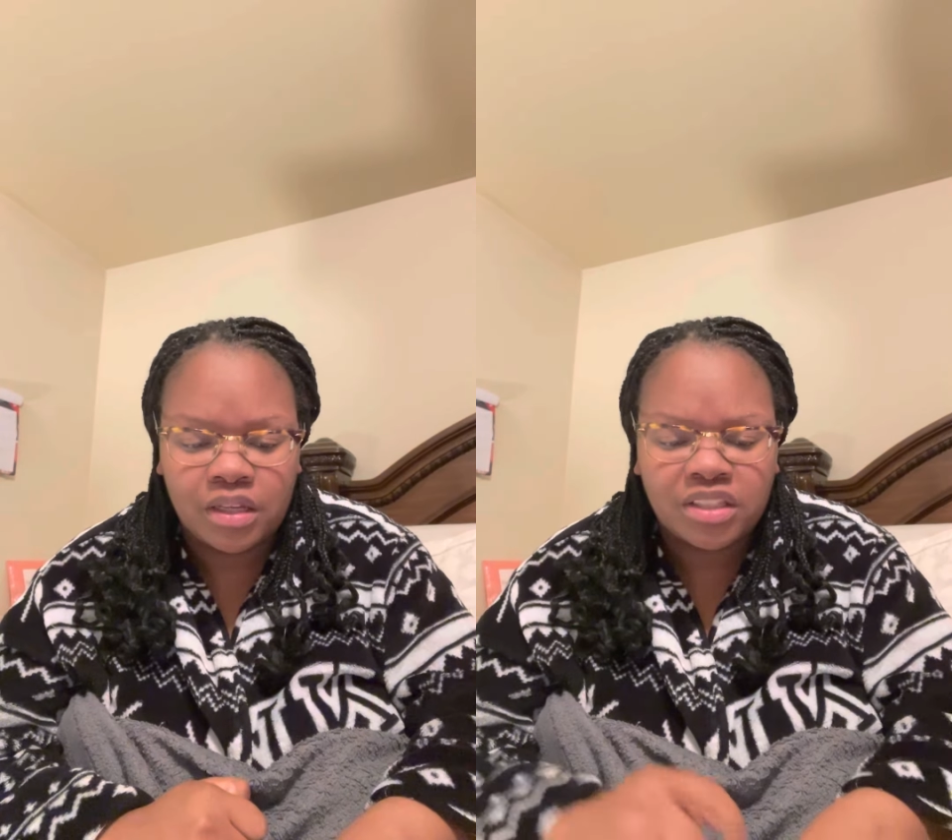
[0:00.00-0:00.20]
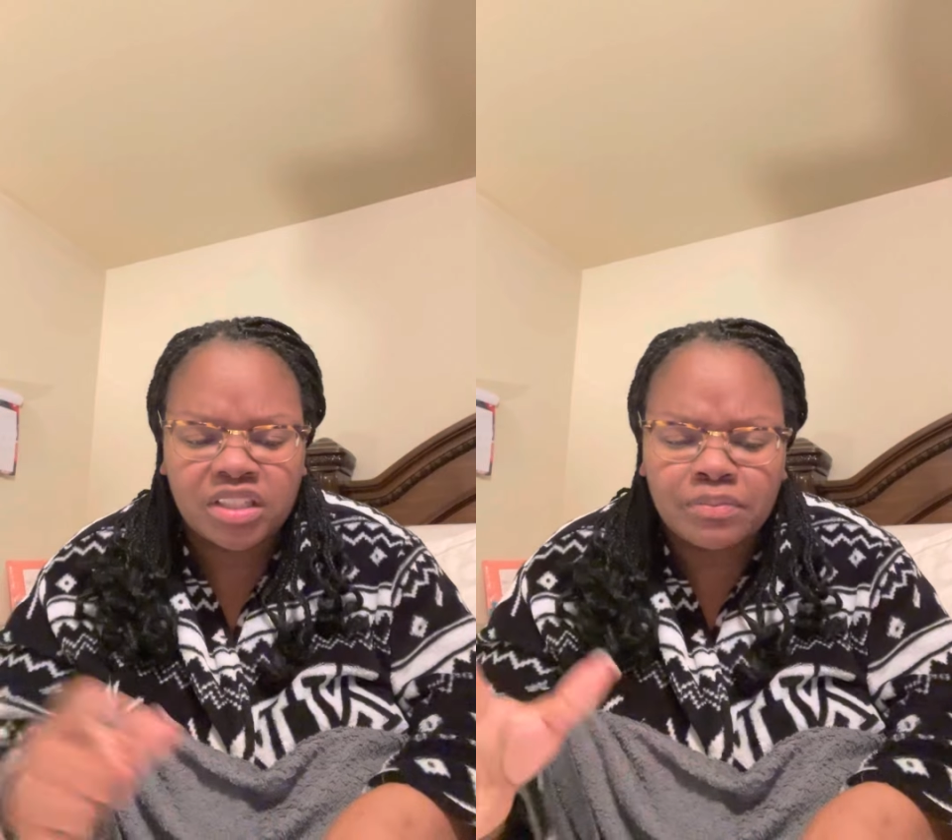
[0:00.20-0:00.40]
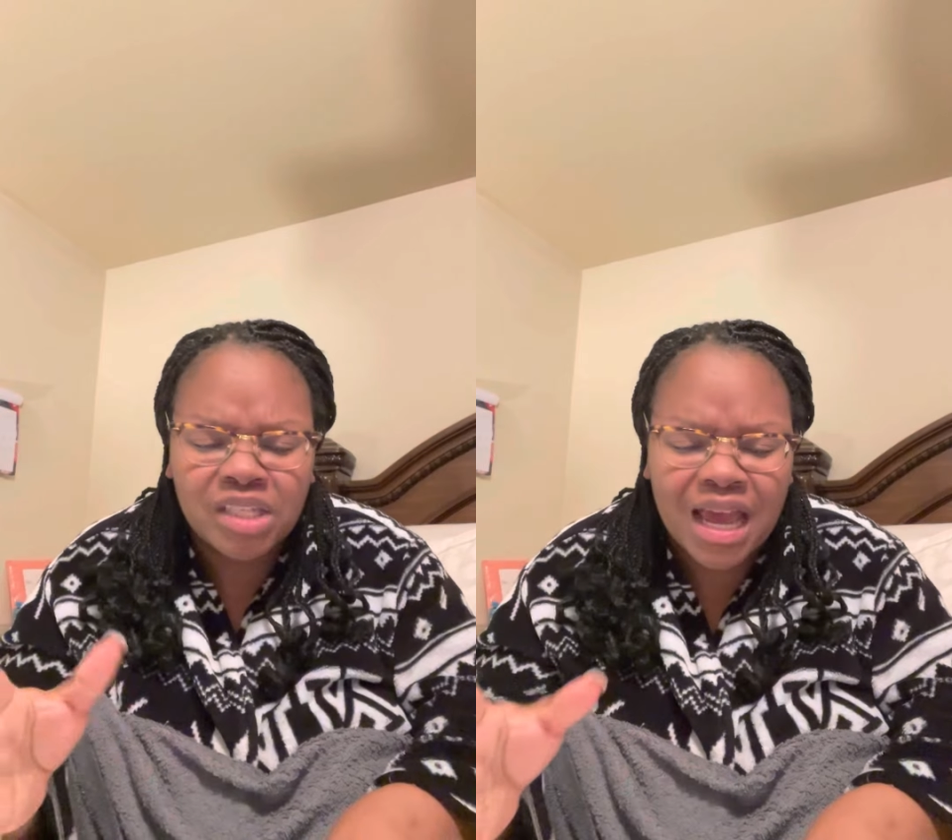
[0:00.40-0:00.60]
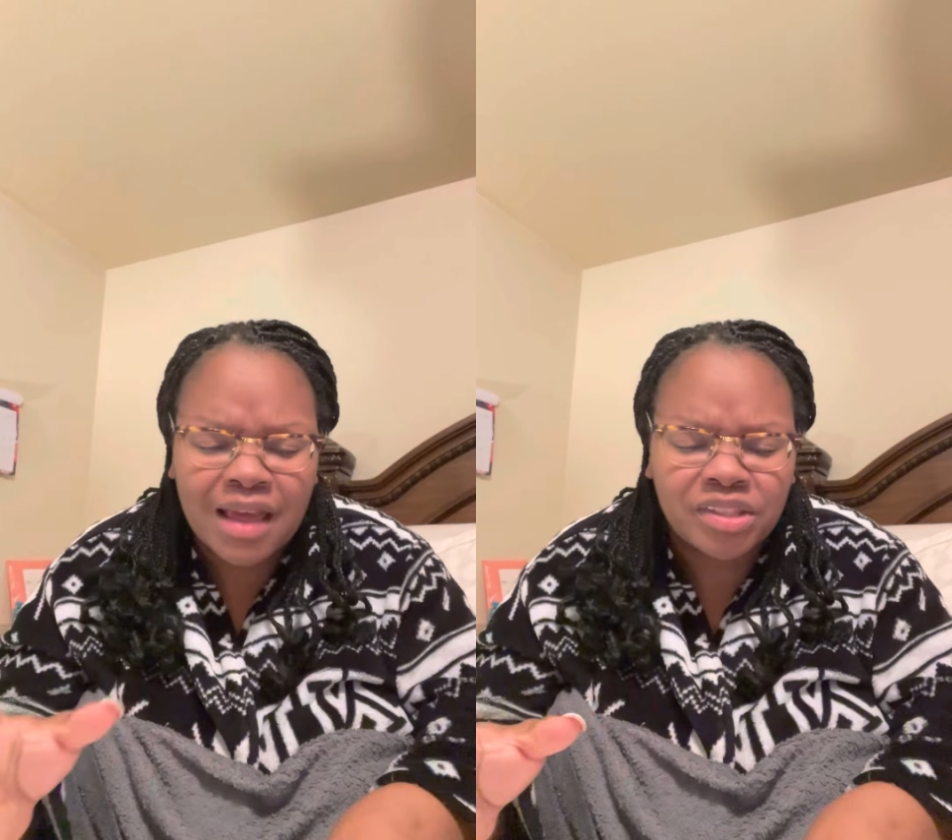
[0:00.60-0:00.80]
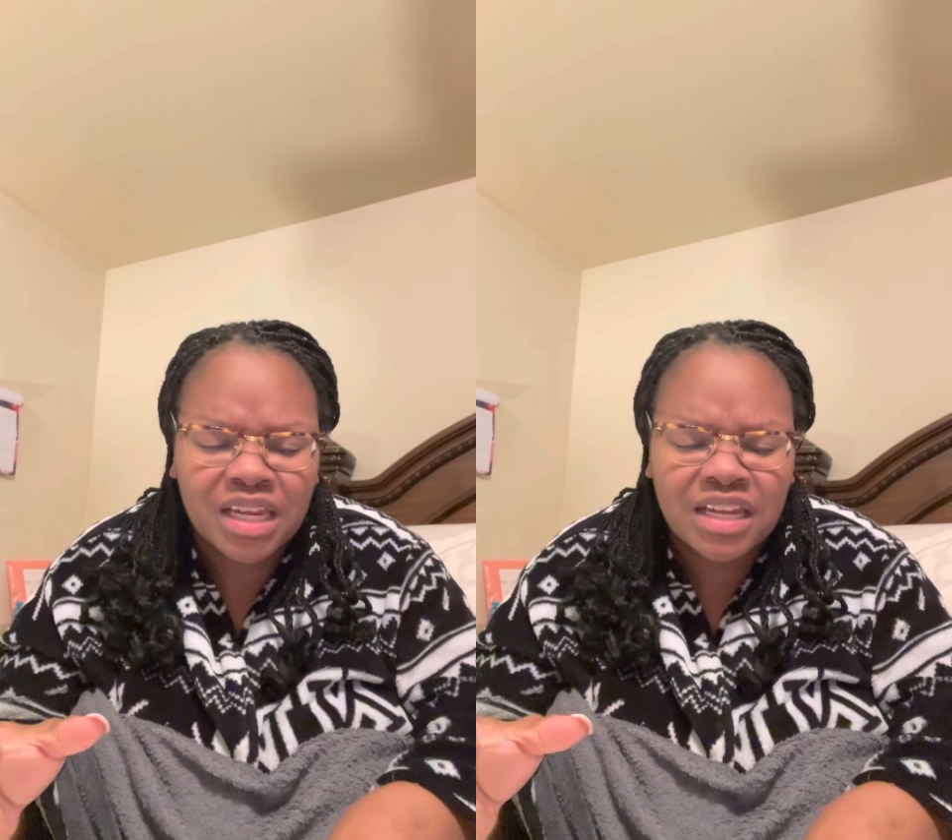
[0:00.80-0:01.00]

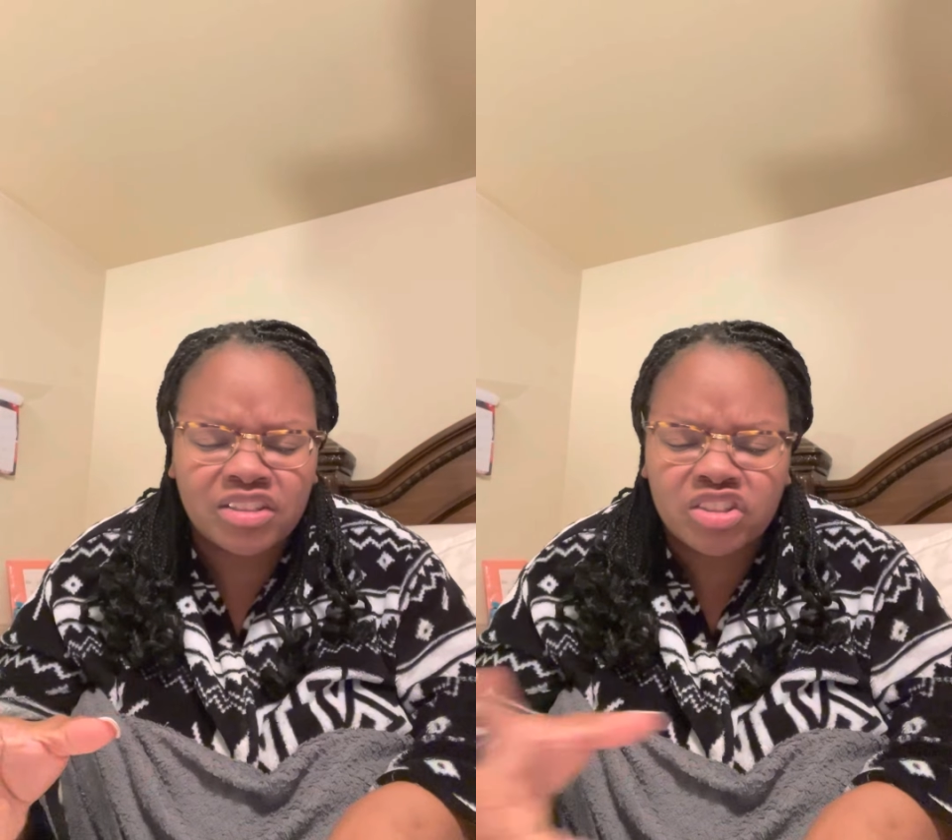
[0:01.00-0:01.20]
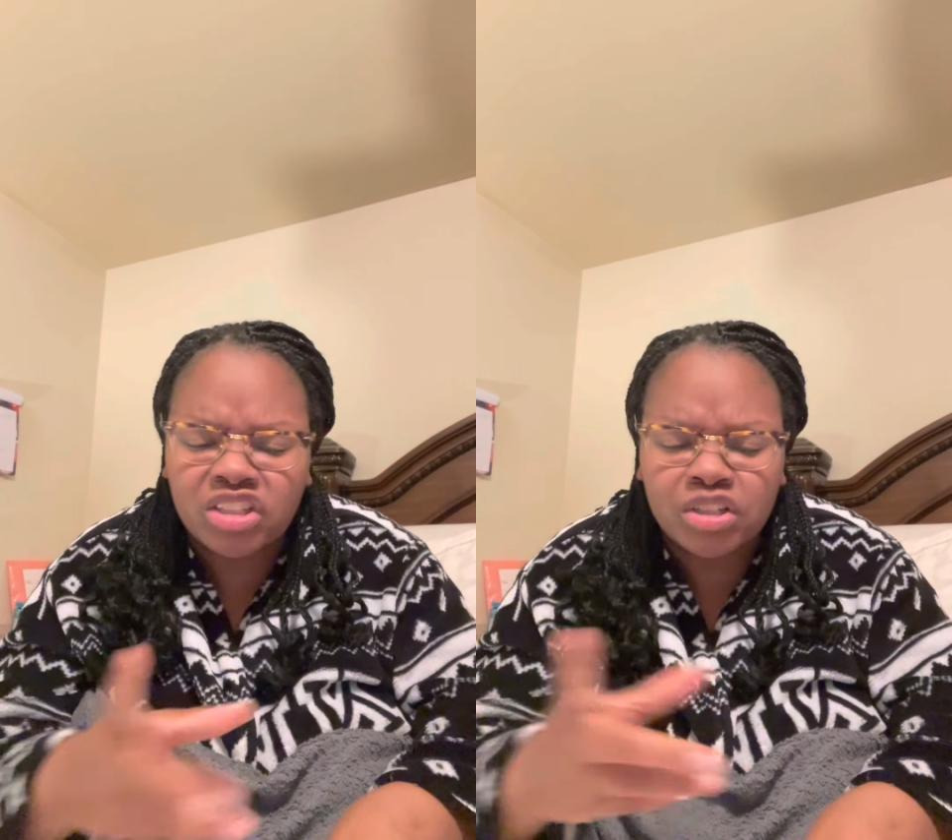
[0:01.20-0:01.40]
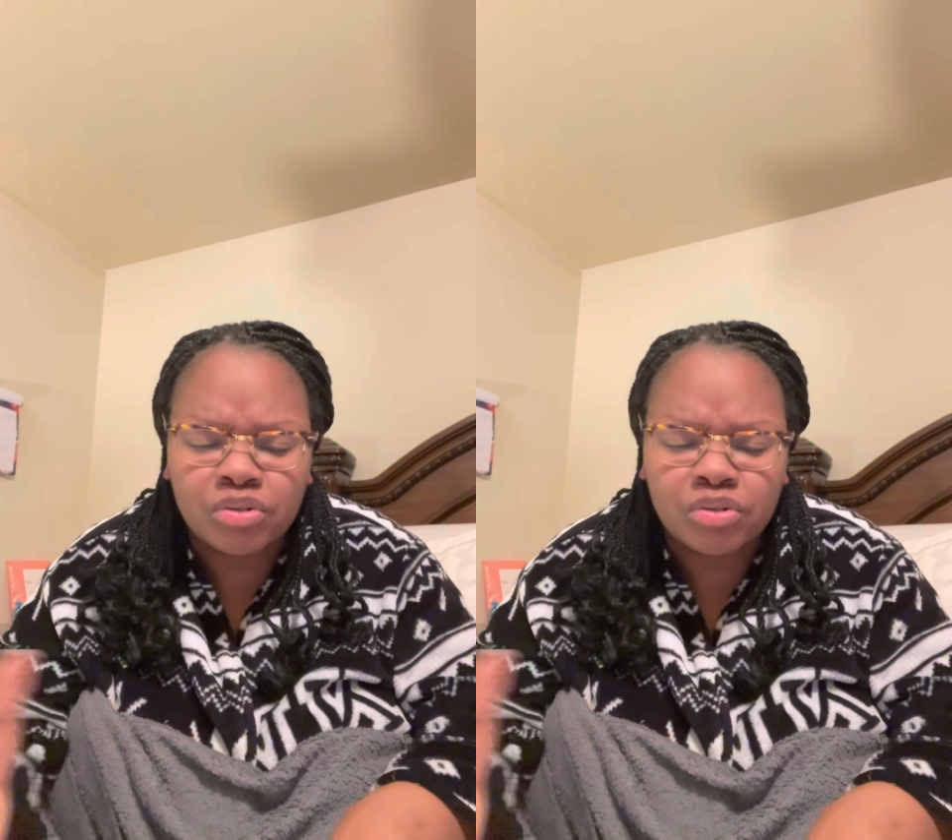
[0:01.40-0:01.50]
sometimes things still